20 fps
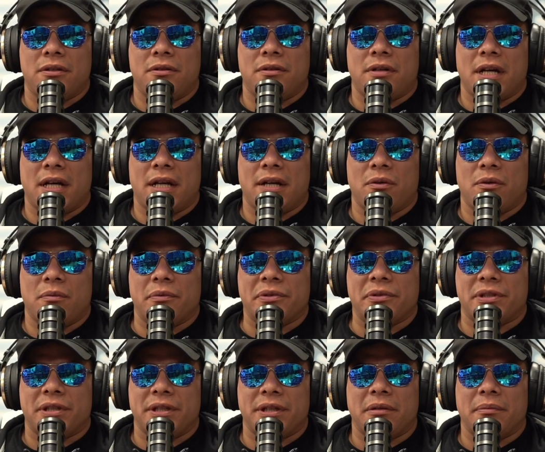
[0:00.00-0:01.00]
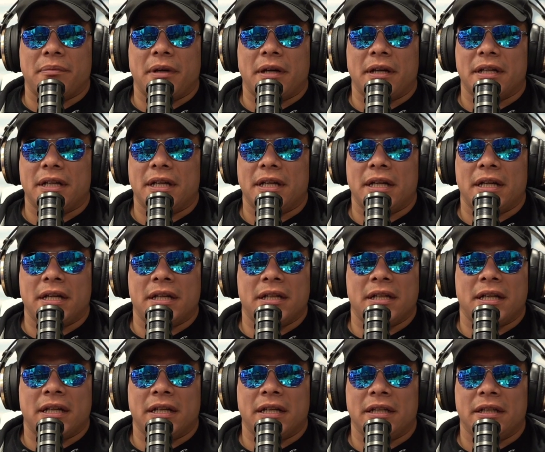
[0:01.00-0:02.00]
you got to almost think about
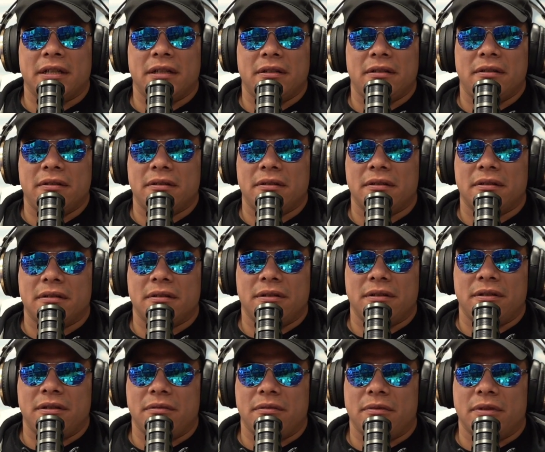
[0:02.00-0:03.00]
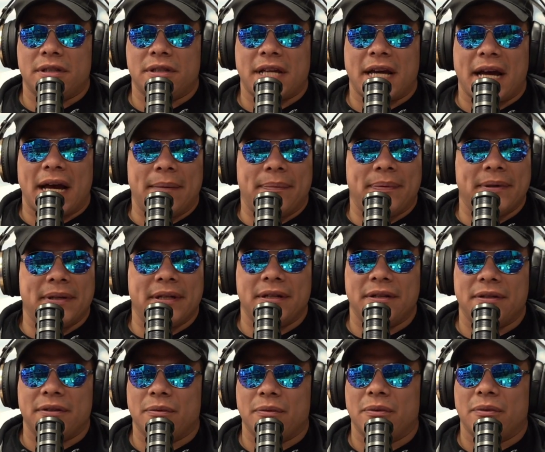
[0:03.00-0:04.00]
again, like what's happening
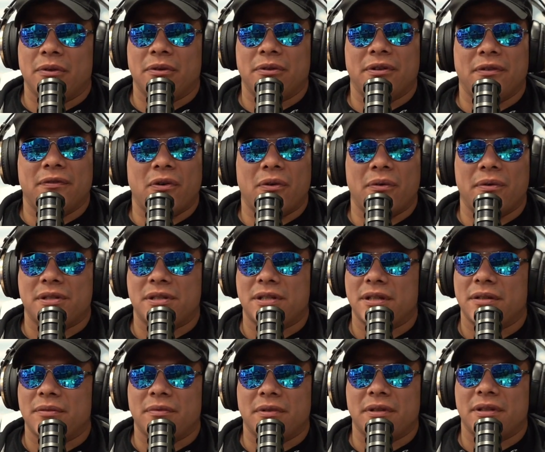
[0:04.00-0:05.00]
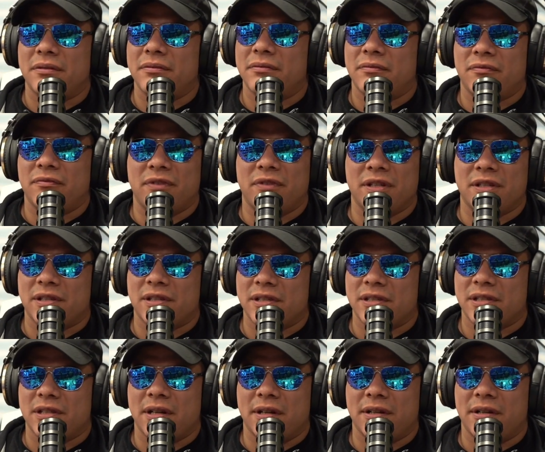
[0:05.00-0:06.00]
in the world. You've always seen what Vince has
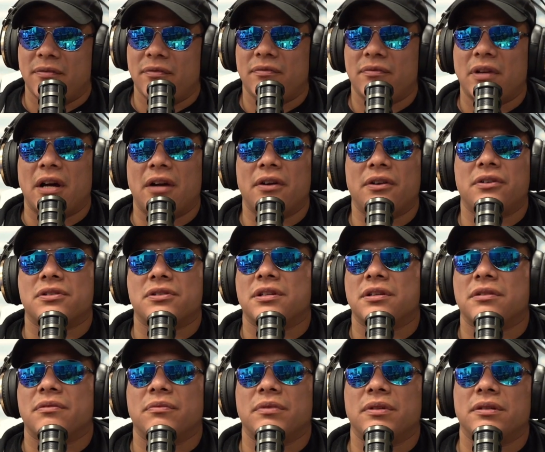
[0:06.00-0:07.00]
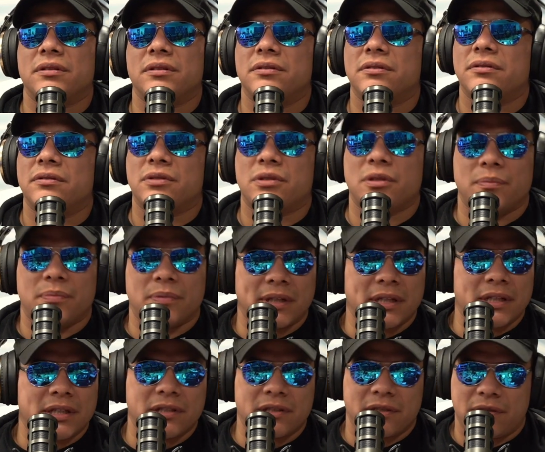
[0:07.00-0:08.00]
done. Now you're seeing what Triple
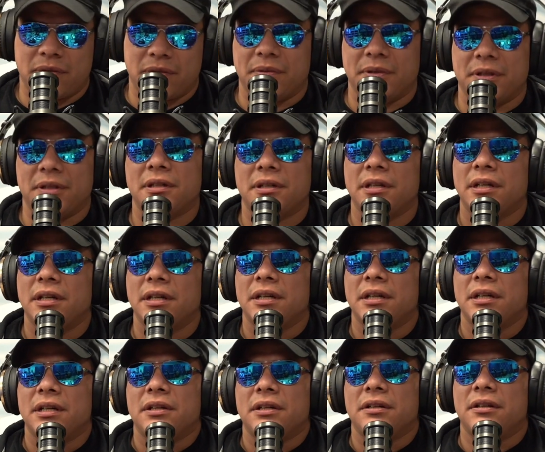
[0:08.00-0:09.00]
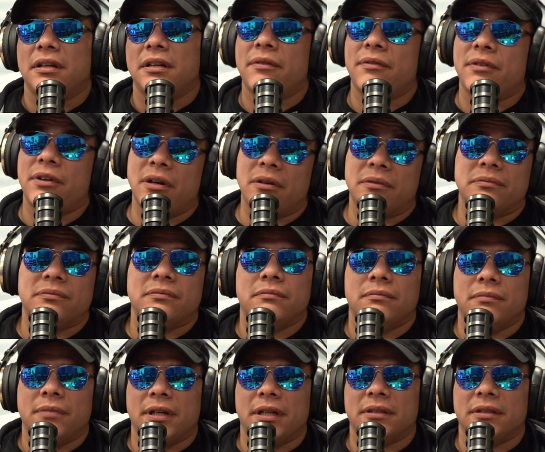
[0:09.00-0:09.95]
H is doing. You never know, but